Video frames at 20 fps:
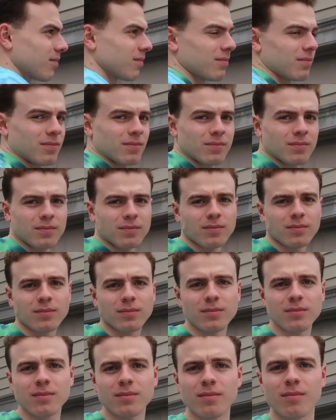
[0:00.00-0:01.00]
And
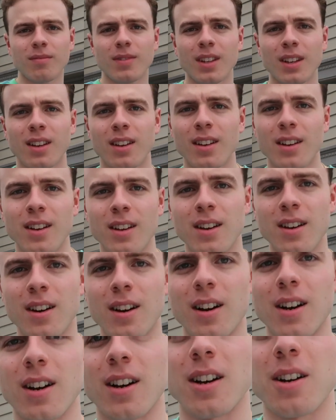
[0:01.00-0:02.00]

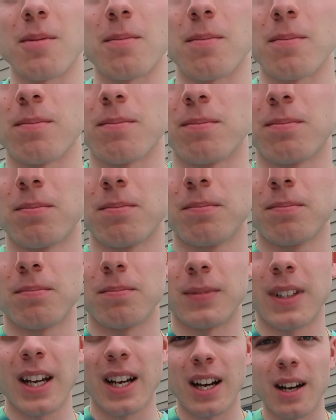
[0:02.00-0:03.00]
stay
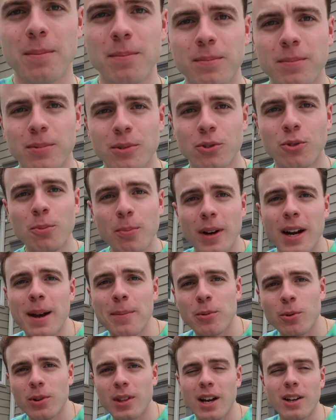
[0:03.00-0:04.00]
tuned for more
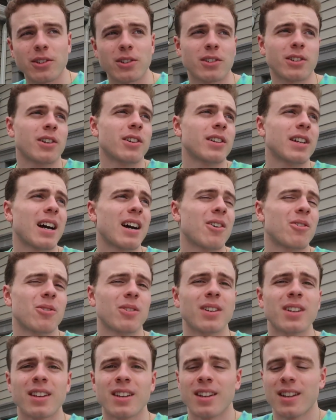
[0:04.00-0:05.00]
awesome
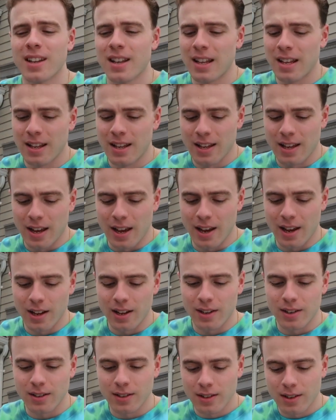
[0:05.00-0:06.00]
random
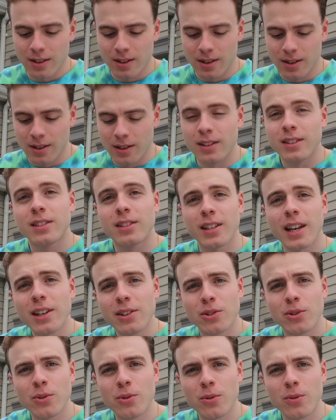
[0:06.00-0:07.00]
videos on this channel,
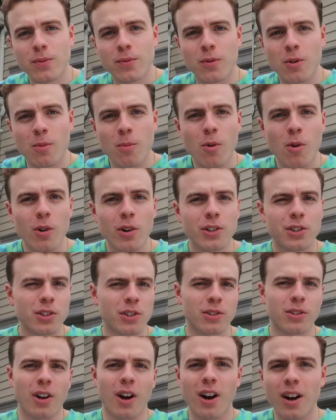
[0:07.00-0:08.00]
because that's what
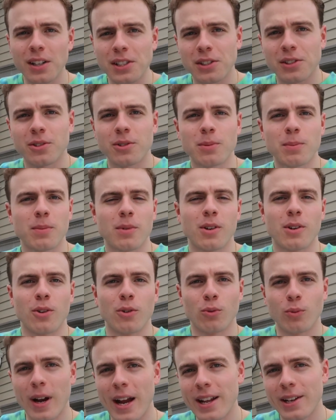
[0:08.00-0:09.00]
this is going to be about,
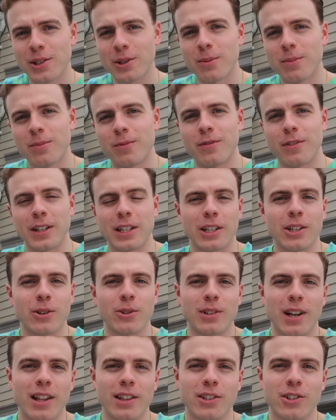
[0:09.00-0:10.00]
just me having fun in
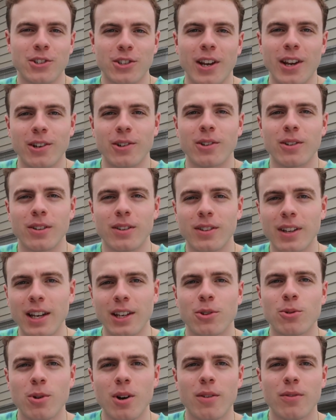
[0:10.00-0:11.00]
life. So
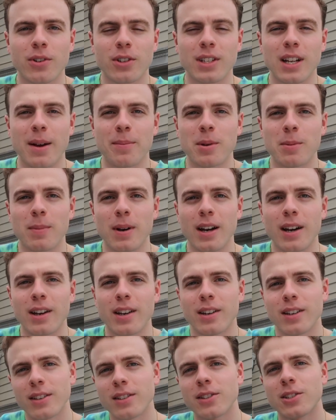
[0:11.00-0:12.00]
see you everybody in the next one.